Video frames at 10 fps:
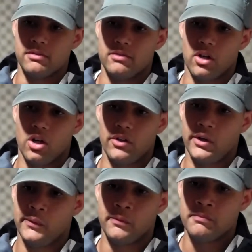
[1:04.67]
And
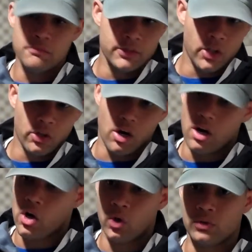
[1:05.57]
although
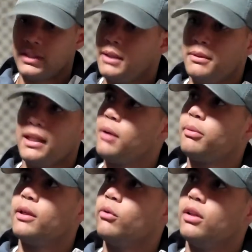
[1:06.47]
our whole team did not
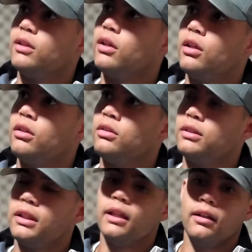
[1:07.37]
play well at all,
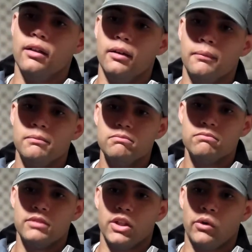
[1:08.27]
and
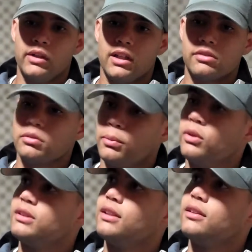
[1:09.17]
we left some
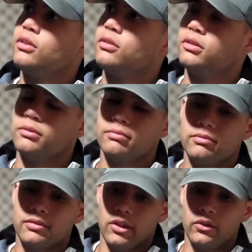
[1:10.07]
points out there on
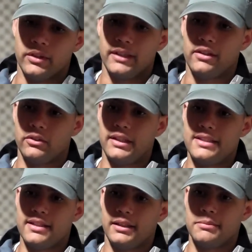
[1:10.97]

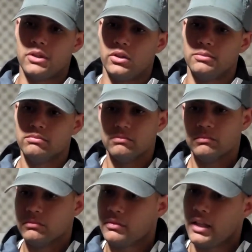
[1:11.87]
that team. So
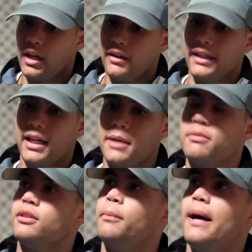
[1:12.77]
that
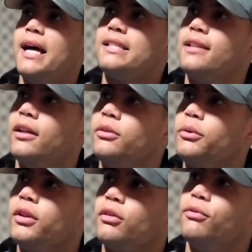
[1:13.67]
game's in the past now,
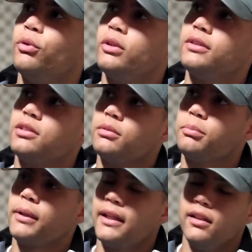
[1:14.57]
and we're looking forward to
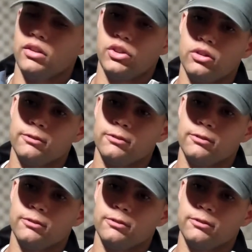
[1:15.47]
playing LSU.